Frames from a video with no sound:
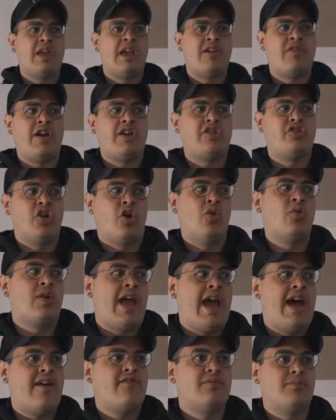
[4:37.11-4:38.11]
if I don't
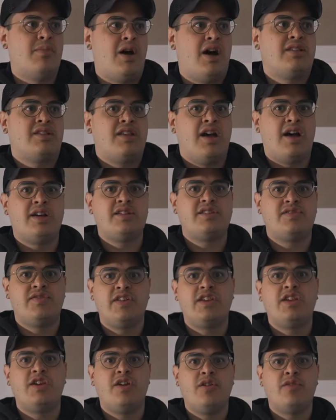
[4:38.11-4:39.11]
have a montage
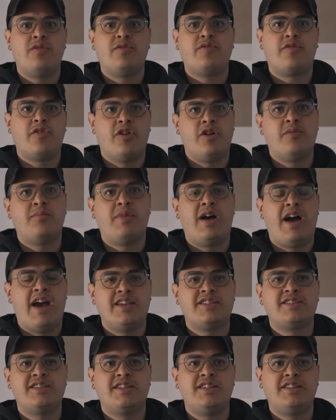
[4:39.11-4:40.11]
video from
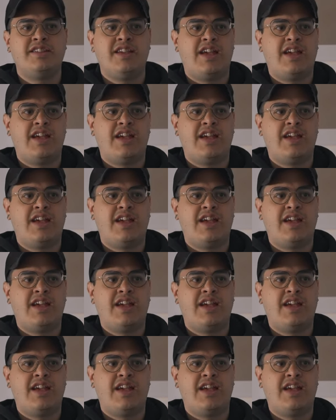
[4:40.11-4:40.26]
Iceland,